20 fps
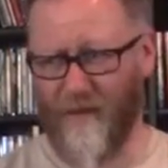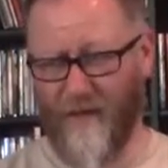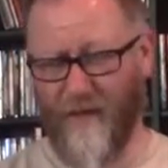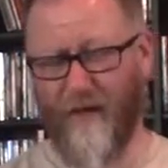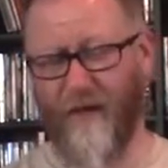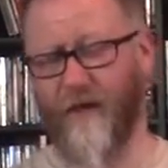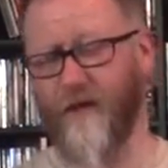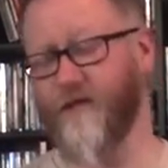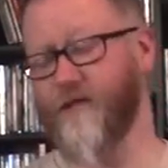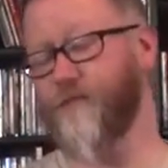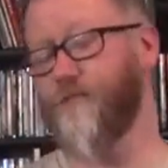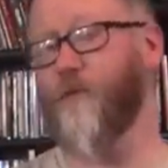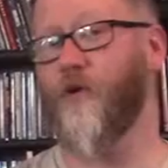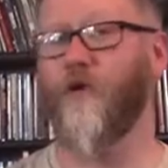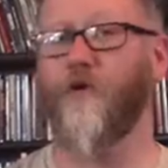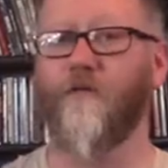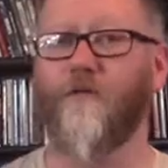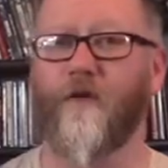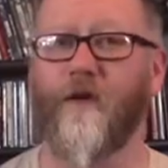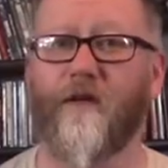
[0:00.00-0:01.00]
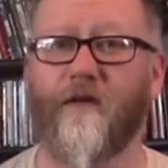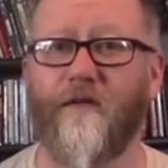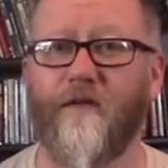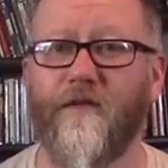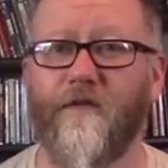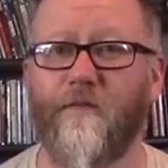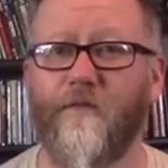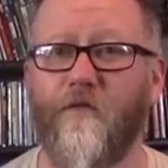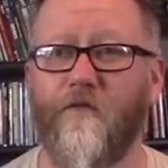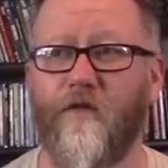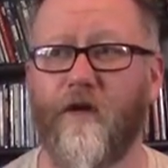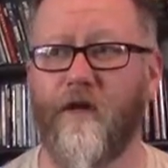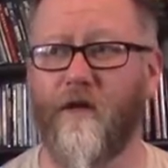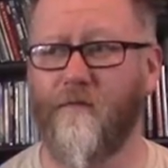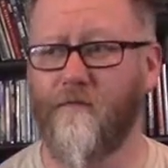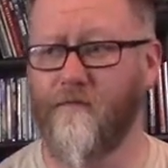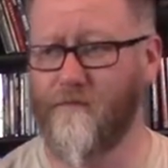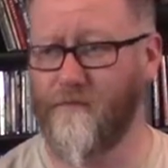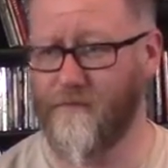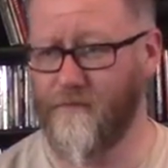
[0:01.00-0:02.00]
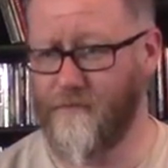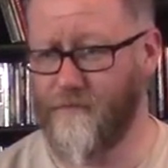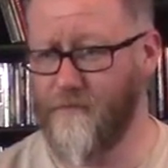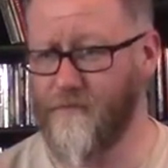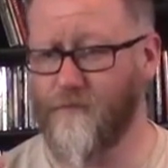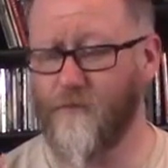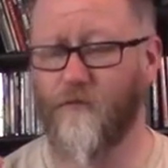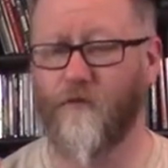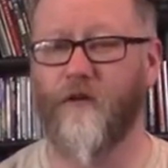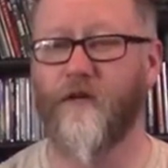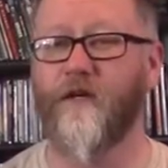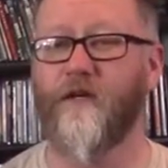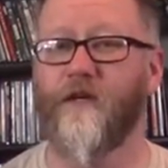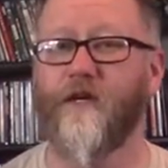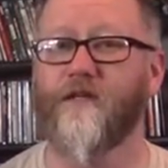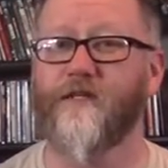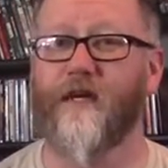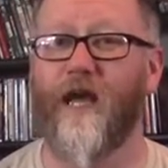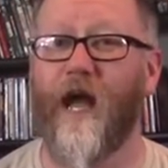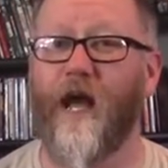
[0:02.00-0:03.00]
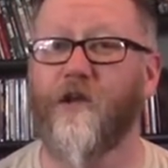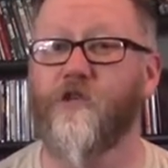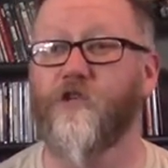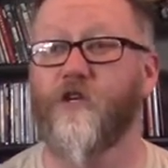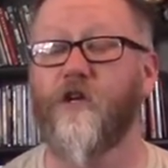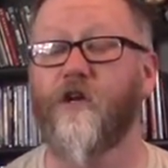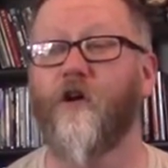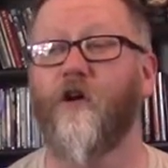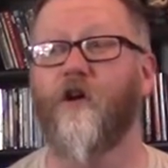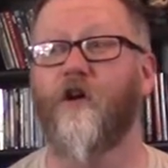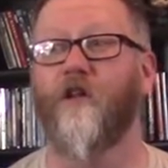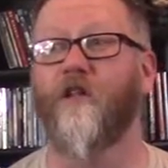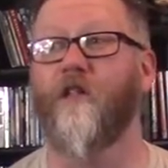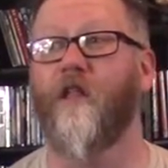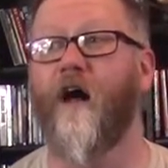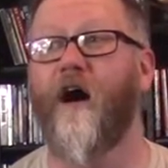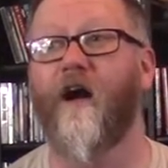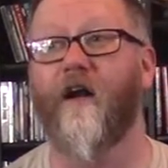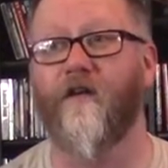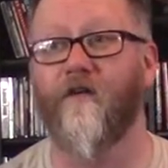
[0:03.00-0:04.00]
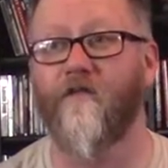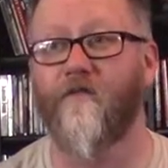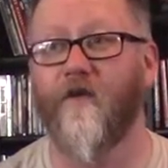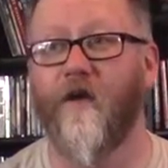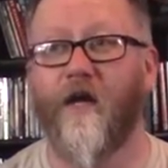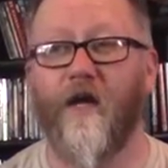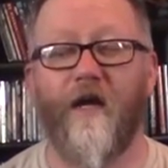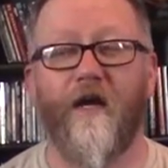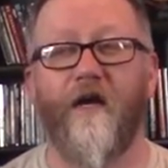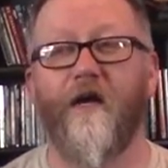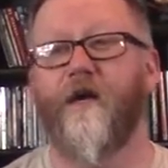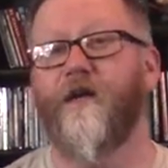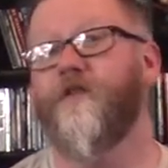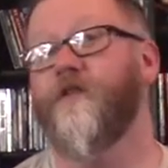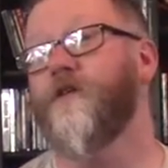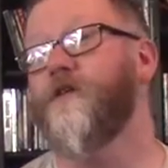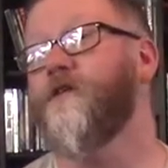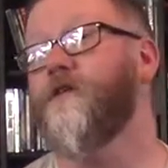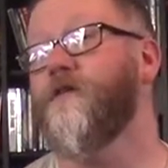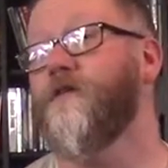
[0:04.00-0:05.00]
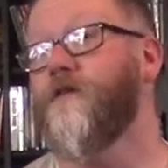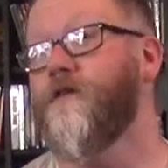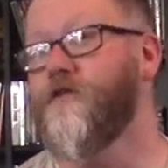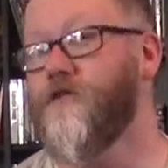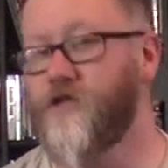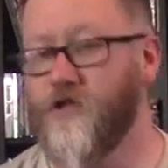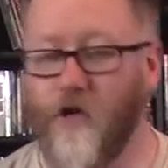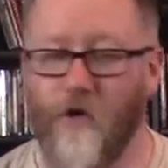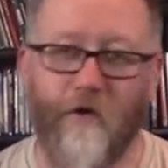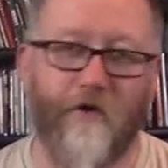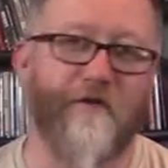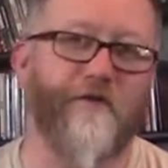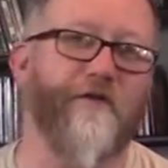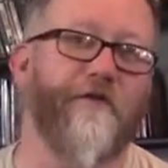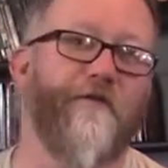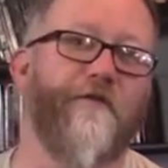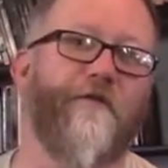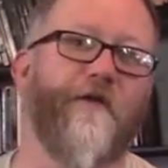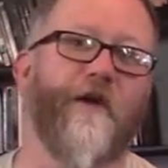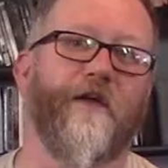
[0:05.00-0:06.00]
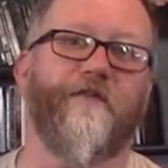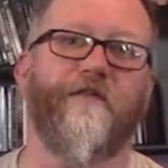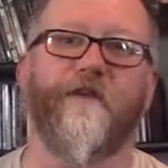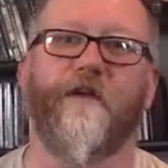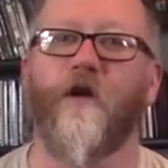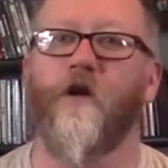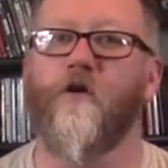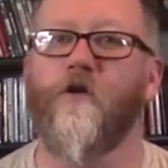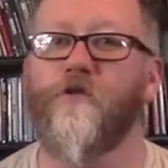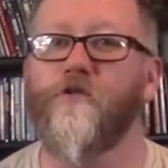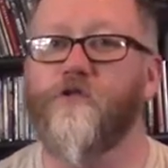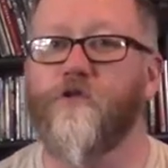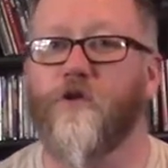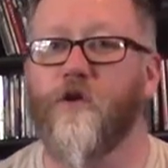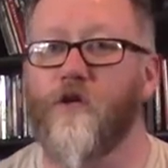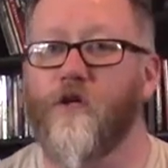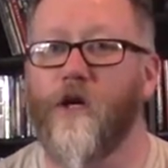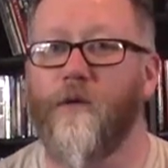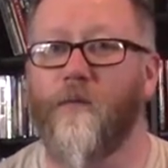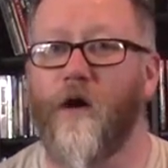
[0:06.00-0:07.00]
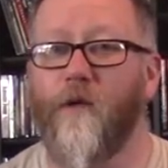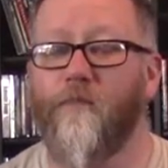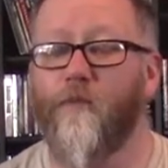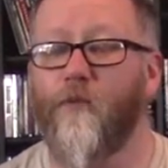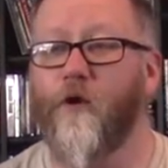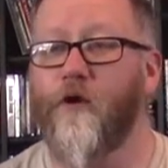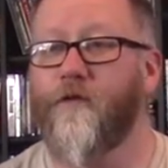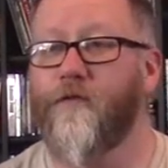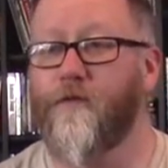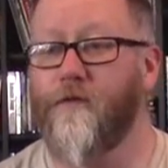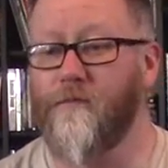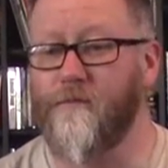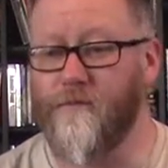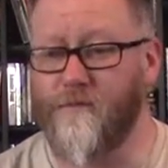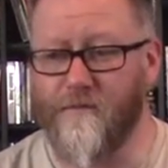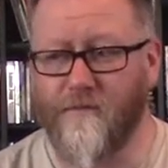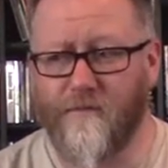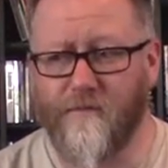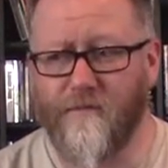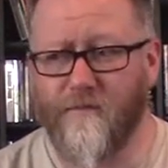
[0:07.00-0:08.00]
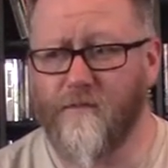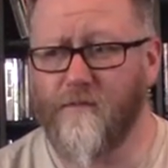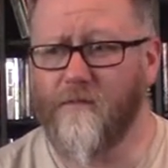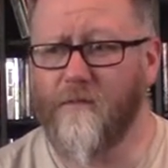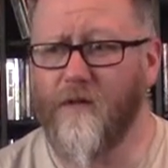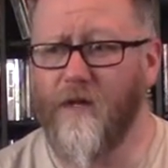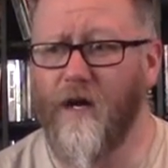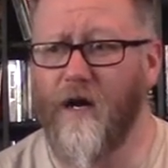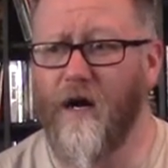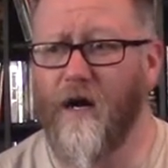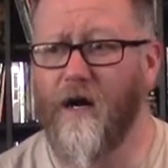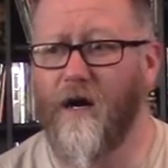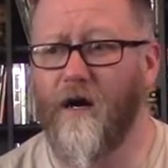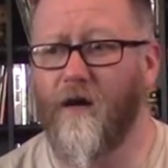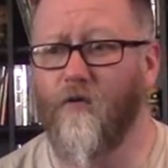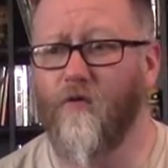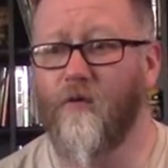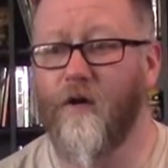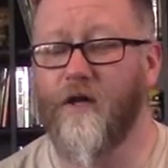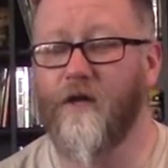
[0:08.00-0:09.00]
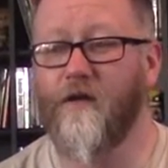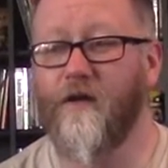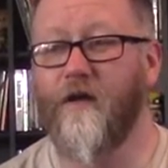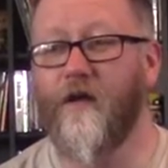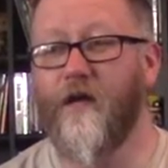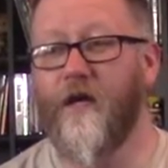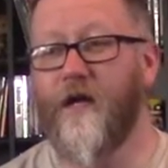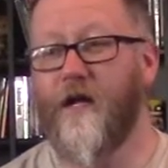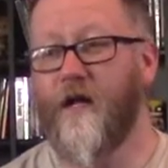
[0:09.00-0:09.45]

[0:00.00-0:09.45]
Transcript: He is perfect in this movie really does cash in on a lot of the the jokes and the funny scenarios you could come up with uh, when